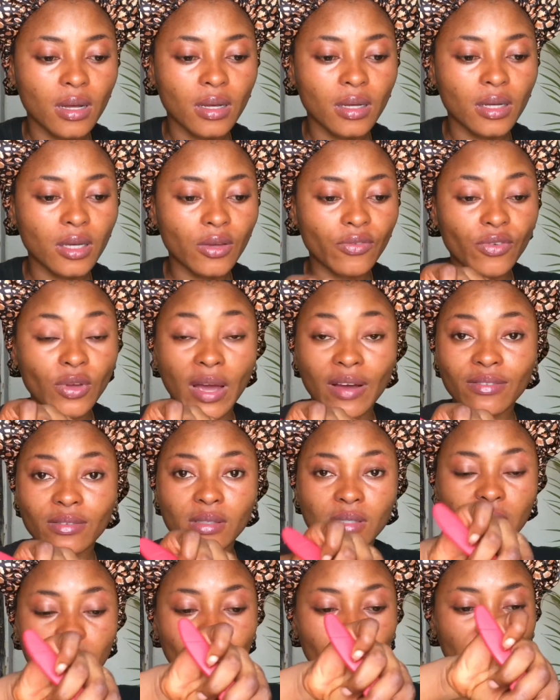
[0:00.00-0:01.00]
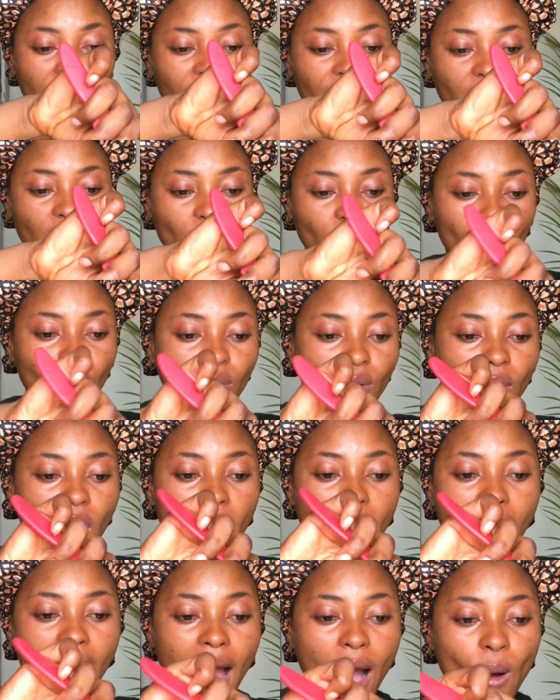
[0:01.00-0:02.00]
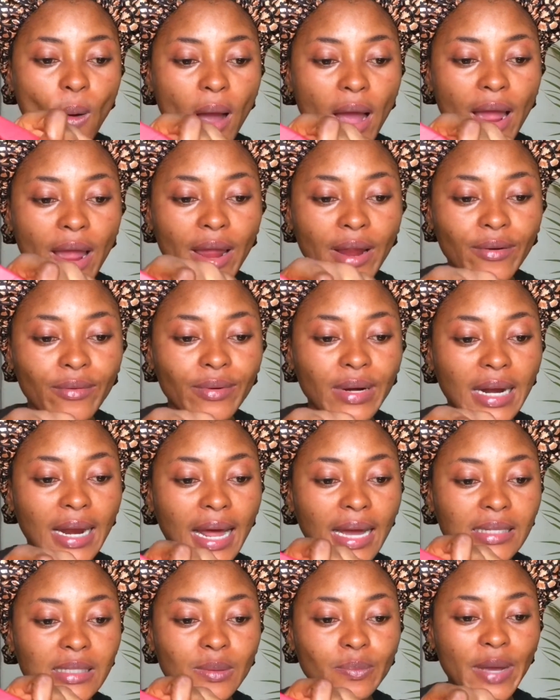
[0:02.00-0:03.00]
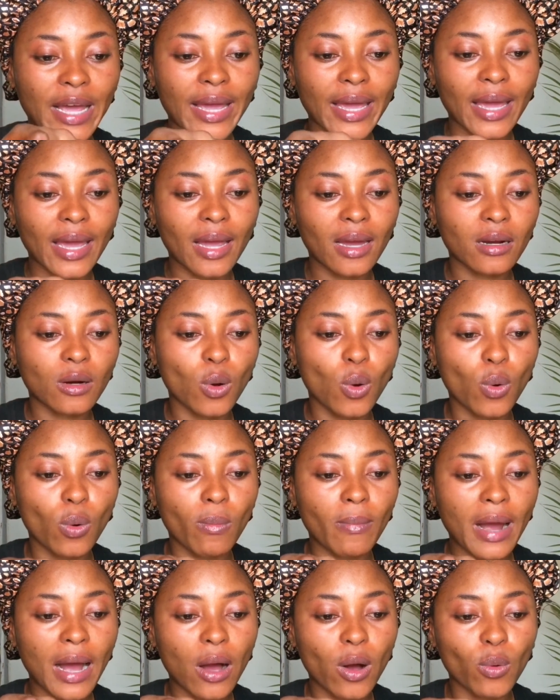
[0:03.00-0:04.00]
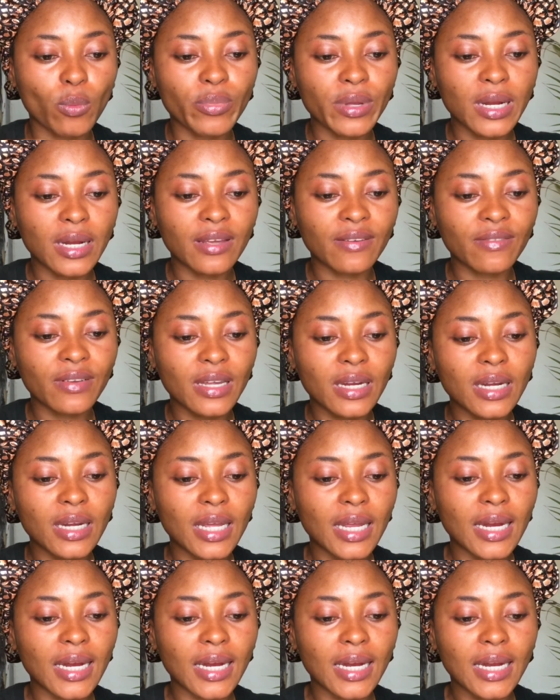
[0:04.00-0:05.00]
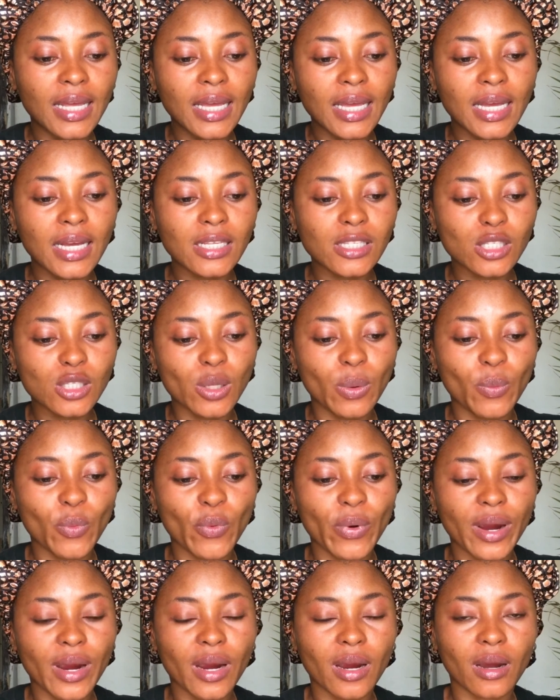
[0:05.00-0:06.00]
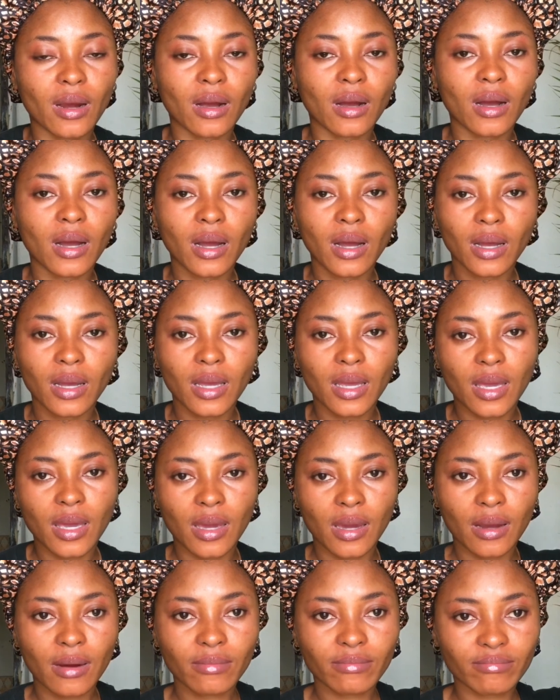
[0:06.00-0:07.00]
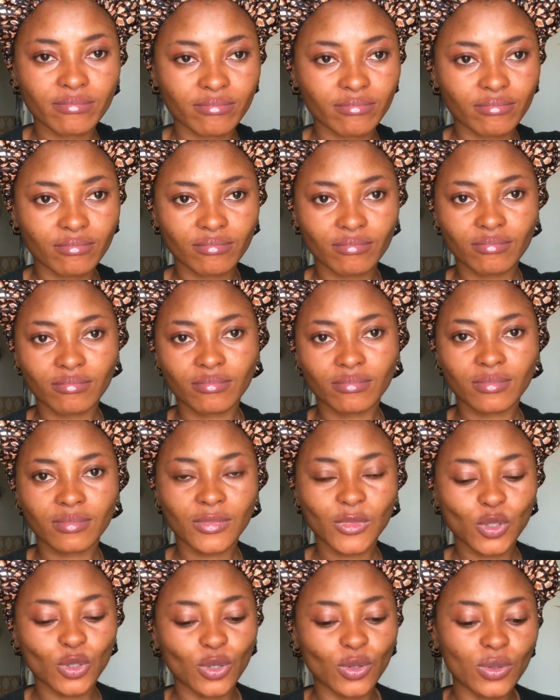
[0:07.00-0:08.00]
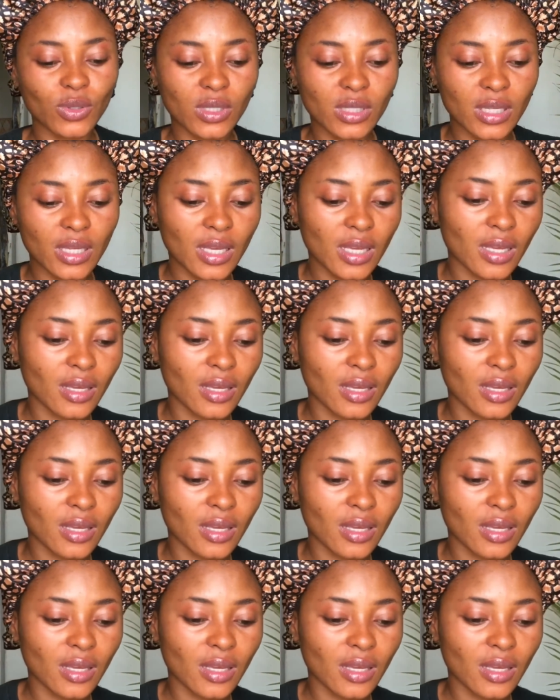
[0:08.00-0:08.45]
If you haven't seen my video how I relax my hair at home, I'll be leaving a link somewhere here so you see.